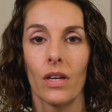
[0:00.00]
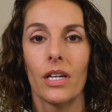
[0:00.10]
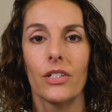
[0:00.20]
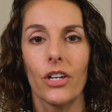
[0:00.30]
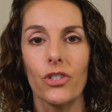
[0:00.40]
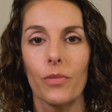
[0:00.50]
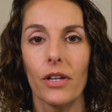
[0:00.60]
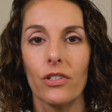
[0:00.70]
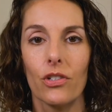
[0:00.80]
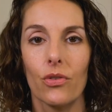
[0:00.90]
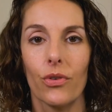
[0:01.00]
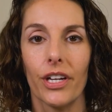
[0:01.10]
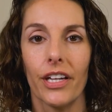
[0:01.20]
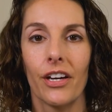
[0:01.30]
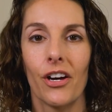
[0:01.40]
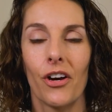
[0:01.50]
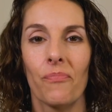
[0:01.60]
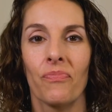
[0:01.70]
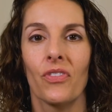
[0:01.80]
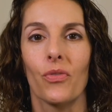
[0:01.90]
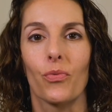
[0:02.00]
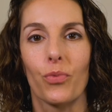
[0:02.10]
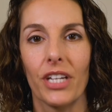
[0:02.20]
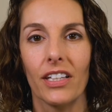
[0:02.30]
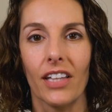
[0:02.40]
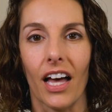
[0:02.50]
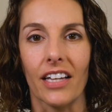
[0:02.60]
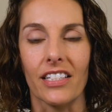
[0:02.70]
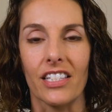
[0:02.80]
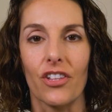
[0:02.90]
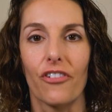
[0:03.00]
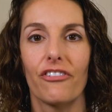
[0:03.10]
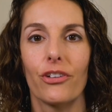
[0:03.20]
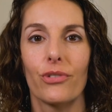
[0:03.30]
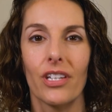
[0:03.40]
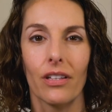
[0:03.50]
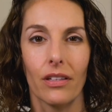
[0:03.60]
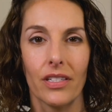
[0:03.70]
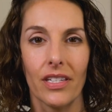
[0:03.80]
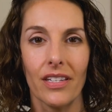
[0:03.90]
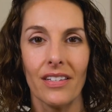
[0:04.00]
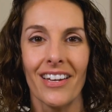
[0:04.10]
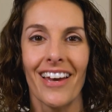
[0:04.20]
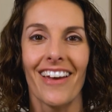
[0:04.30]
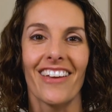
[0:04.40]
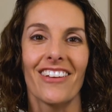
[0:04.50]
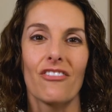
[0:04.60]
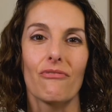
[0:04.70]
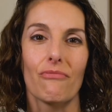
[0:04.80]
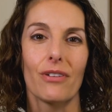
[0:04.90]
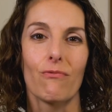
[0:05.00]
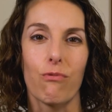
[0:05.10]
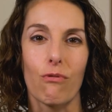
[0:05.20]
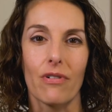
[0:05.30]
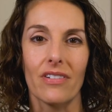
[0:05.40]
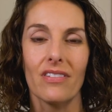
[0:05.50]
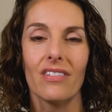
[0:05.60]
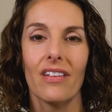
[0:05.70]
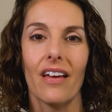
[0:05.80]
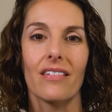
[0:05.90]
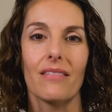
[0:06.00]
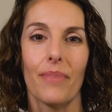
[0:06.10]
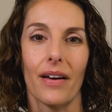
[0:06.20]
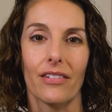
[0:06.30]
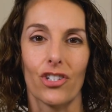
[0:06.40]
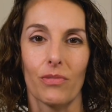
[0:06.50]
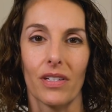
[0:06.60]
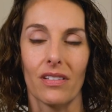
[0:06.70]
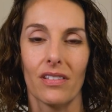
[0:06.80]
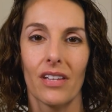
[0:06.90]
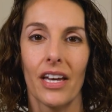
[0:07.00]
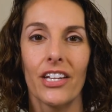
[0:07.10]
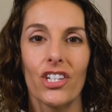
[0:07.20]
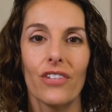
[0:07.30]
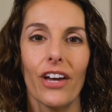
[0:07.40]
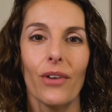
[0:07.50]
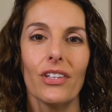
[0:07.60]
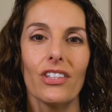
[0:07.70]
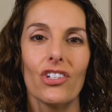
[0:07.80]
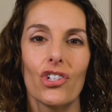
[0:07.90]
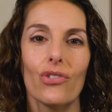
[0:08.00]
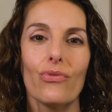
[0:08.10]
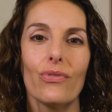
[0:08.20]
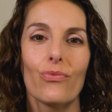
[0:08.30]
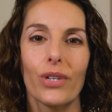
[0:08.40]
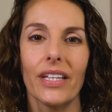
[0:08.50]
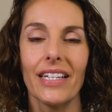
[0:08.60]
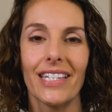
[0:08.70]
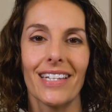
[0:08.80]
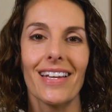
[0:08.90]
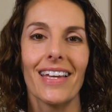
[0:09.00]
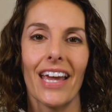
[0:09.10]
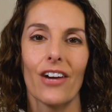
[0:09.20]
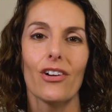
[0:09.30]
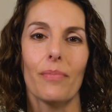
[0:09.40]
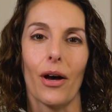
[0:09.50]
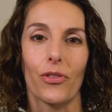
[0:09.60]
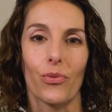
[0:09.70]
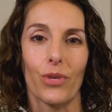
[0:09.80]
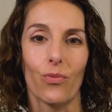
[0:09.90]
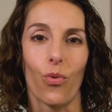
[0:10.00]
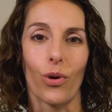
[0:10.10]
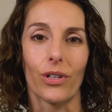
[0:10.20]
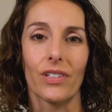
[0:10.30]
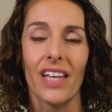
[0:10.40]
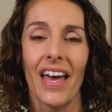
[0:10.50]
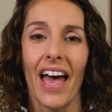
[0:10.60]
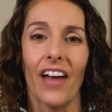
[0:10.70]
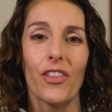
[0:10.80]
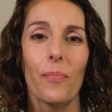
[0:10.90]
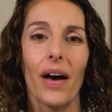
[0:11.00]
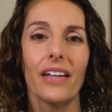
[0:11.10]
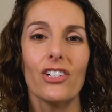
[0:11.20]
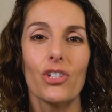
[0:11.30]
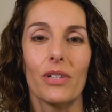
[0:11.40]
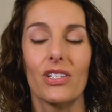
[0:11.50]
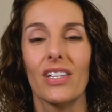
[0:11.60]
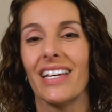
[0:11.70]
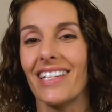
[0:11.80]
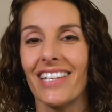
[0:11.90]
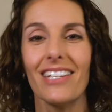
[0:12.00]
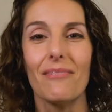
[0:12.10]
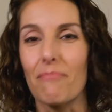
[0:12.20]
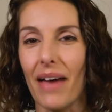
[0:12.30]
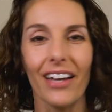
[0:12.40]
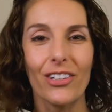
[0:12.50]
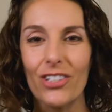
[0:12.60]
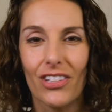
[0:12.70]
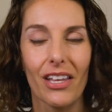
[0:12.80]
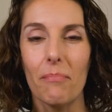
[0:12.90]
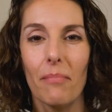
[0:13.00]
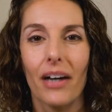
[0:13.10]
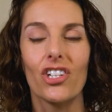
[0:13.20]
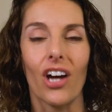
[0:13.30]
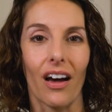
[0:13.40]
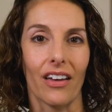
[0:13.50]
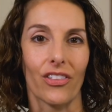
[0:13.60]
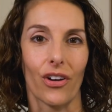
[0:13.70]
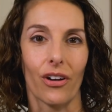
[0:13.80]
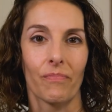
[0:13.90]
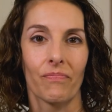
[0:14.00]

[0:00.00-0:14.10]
Dr. Montessori realized the futility in rewards and in punishments. She found that the children really didn't care about the rewards, and the punishments didn't matter to them much either.